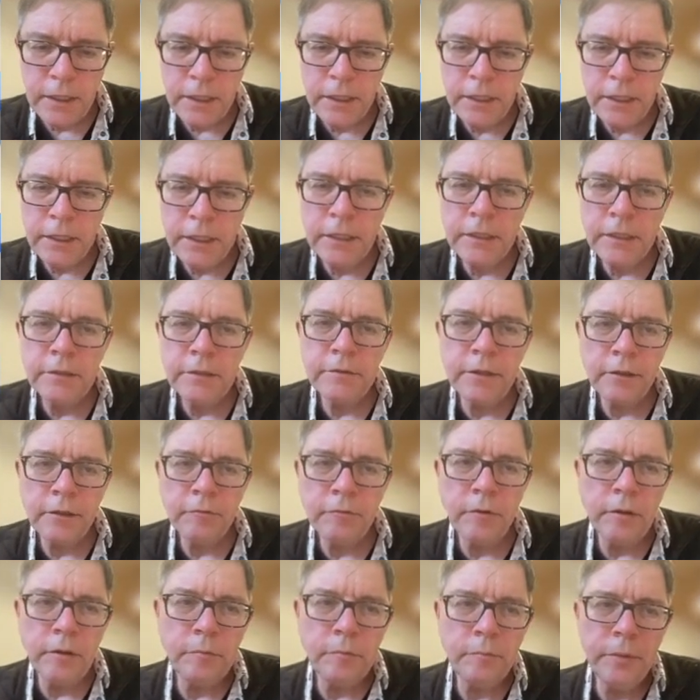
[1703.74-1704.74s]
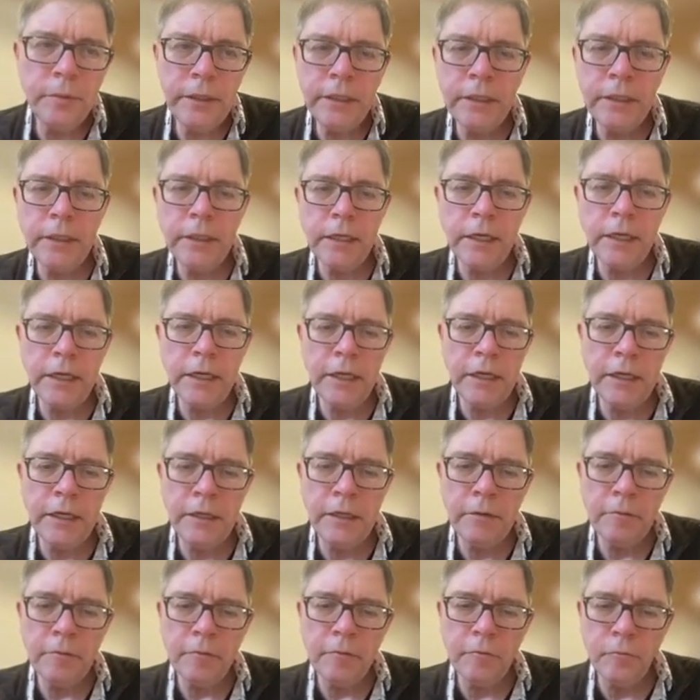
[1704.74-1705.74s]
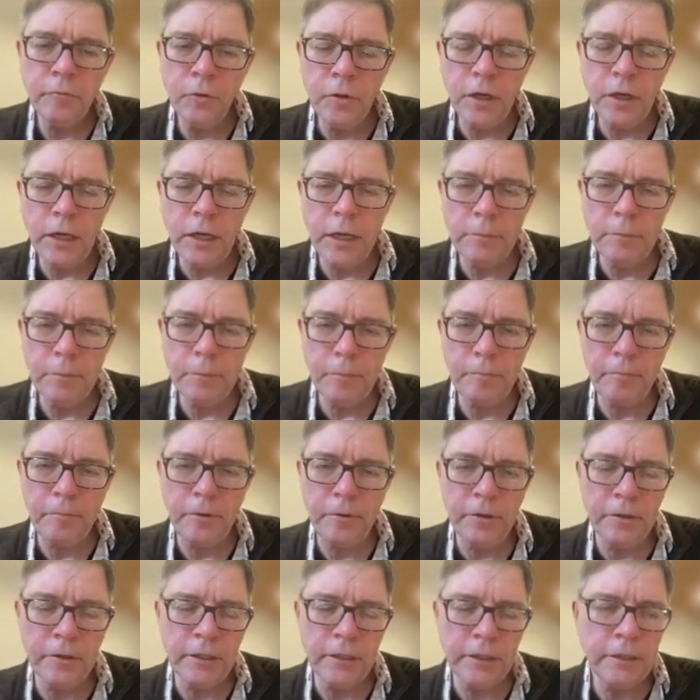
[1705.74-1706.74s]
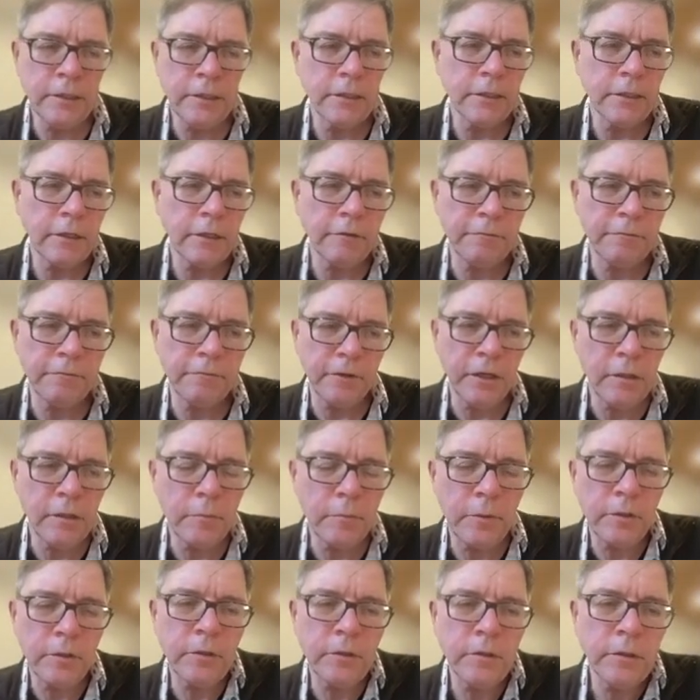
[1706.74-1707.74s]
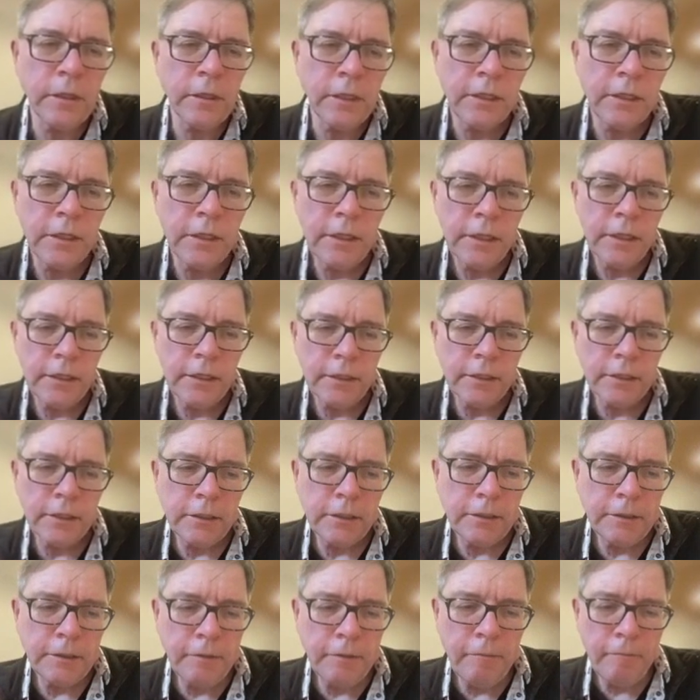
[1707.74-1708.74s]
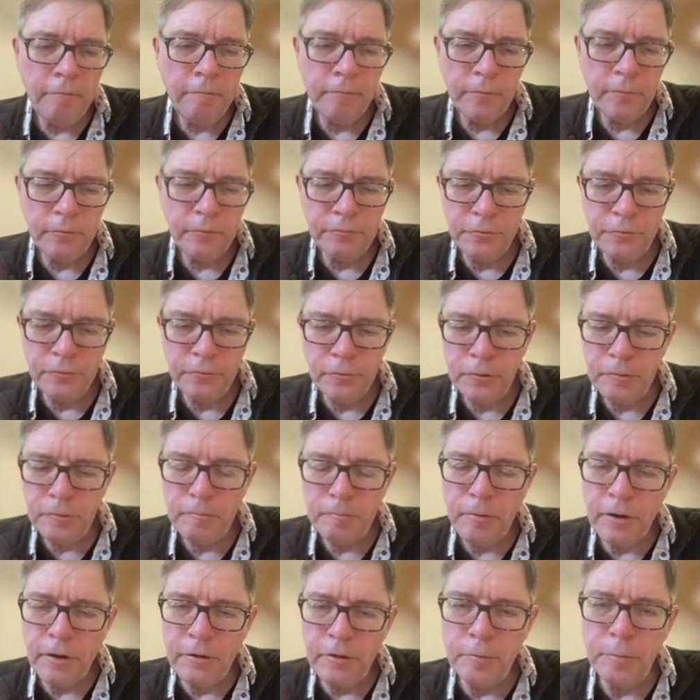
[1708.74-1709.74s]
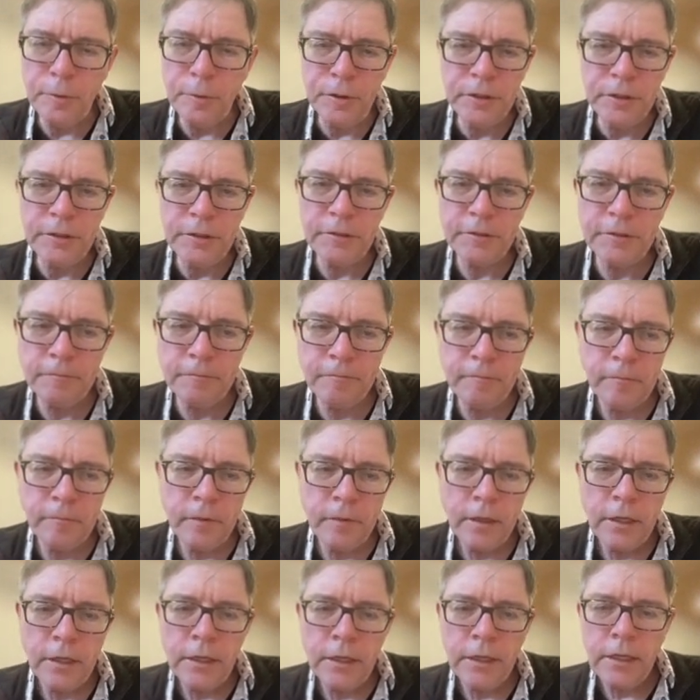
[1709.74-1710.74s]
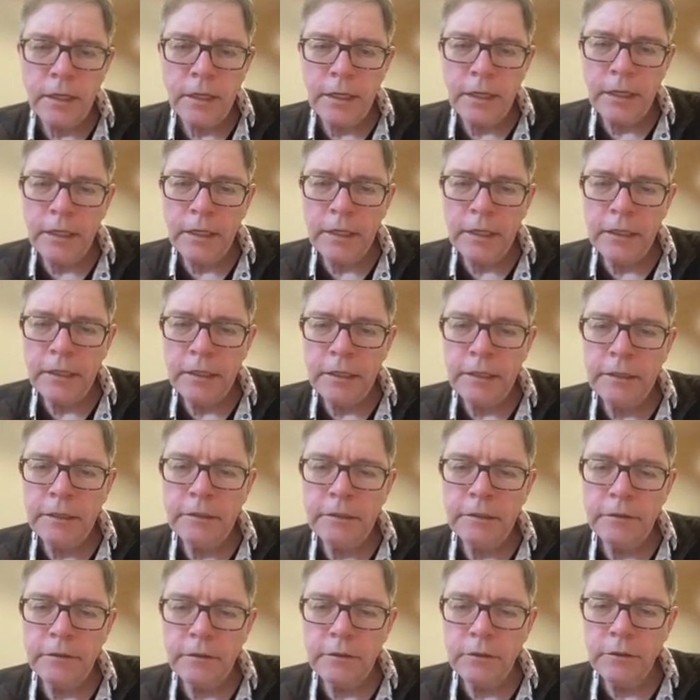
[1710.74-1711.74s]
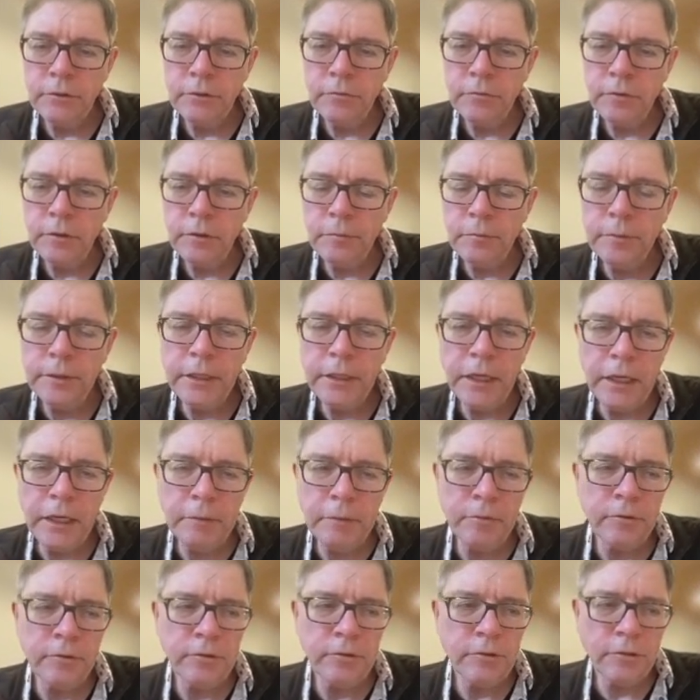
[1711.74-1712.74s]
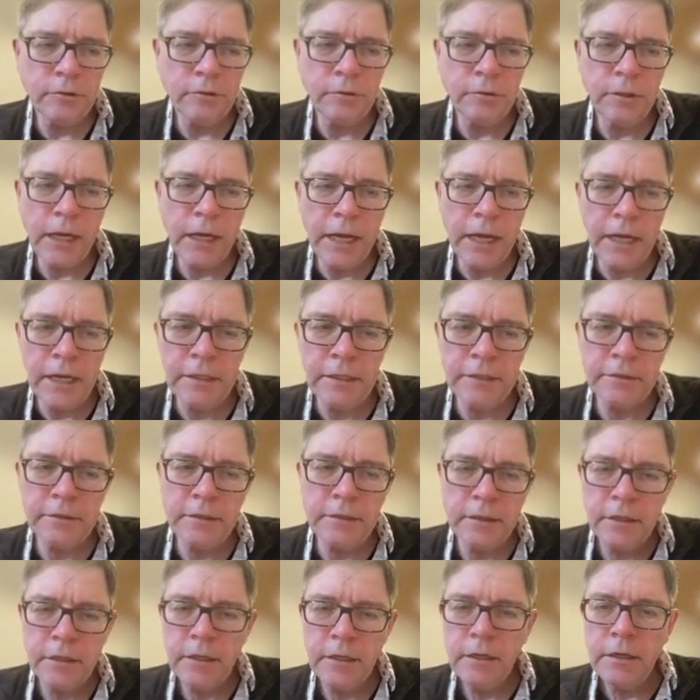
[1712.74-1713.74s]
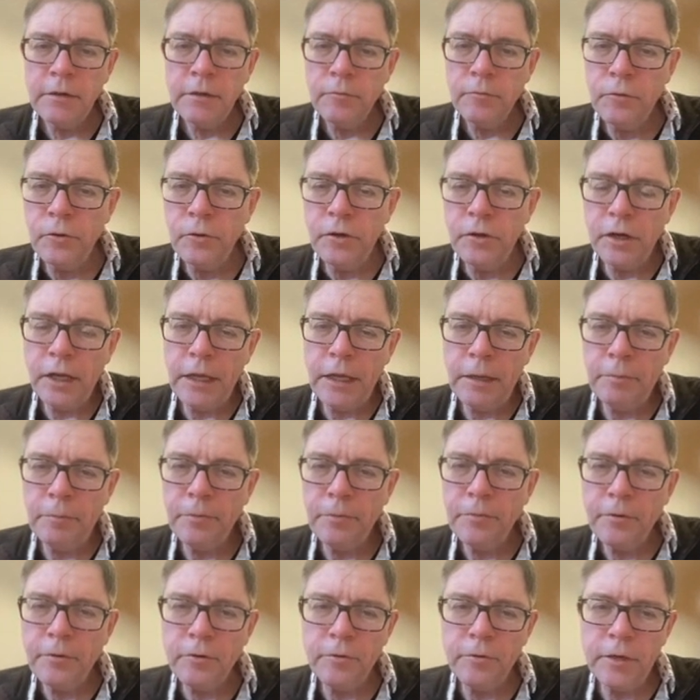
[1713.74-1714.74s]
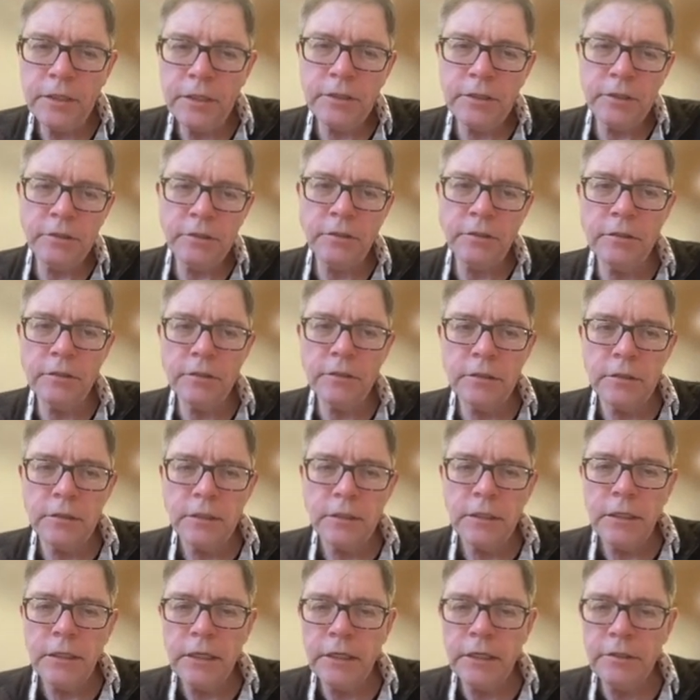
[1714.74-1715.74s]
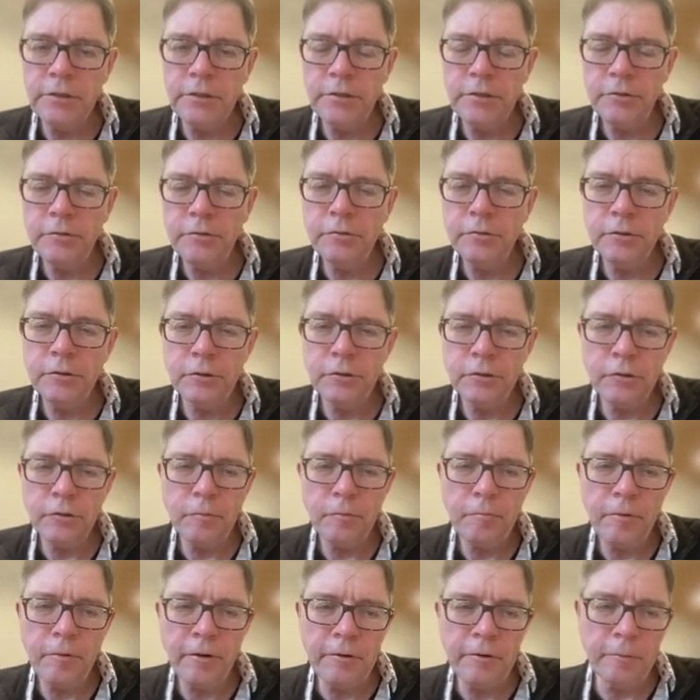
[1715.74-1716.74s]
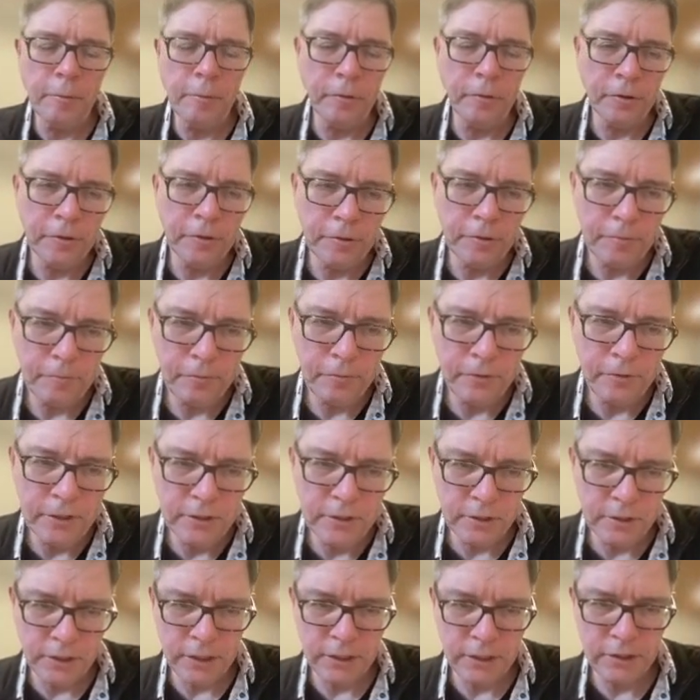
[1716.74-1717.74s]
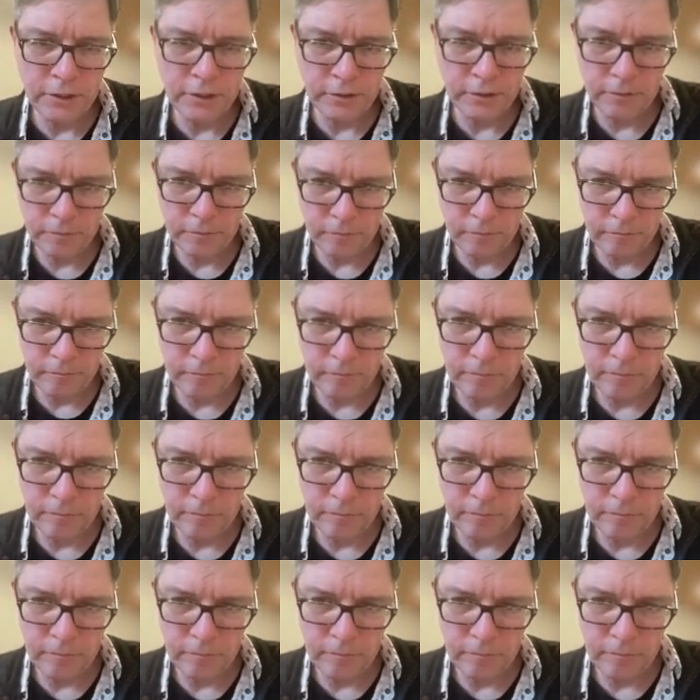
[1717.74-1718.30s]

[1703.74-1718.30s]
and there will be a Wooclap plugin available for PowerPoint, and you will be able to add Wooclap questions into your PowerPoint presentation.